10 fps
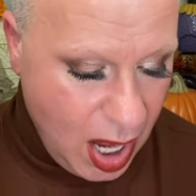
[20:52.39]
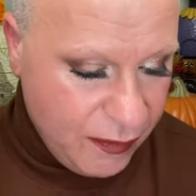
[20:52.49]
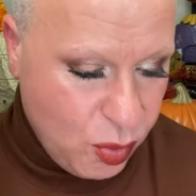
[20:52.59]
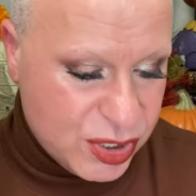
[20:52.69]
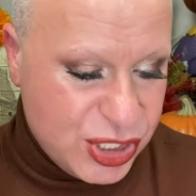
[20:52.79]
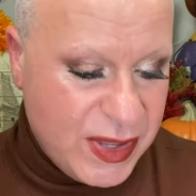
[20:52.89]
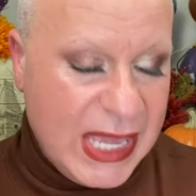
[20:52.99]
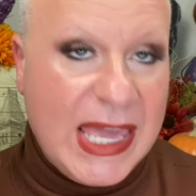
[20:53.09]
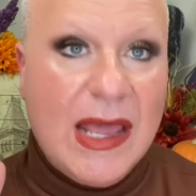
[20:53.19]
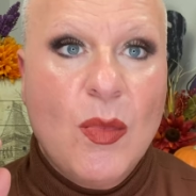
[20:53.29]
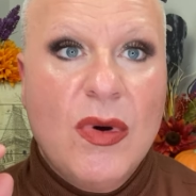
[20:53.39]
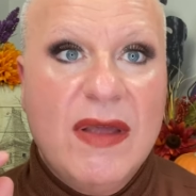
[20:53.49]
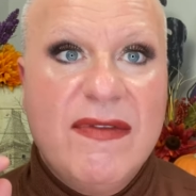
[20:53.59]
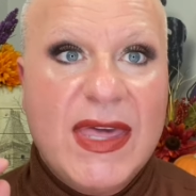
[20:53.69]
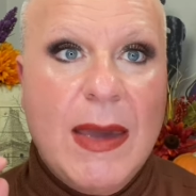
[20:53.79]
of course, you can get one
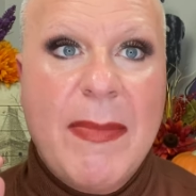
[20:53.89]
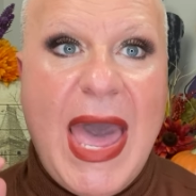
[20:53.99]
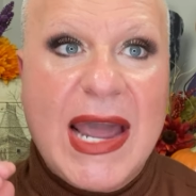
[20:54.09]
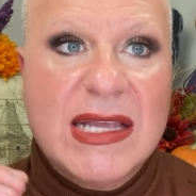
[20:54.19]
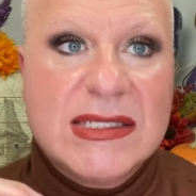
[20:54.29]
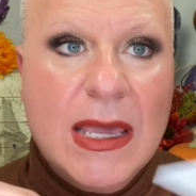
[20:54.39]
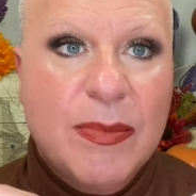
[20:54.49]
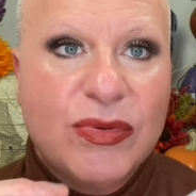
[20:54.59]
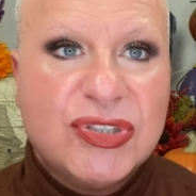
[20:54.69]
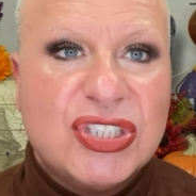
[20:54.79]
of the packet samples.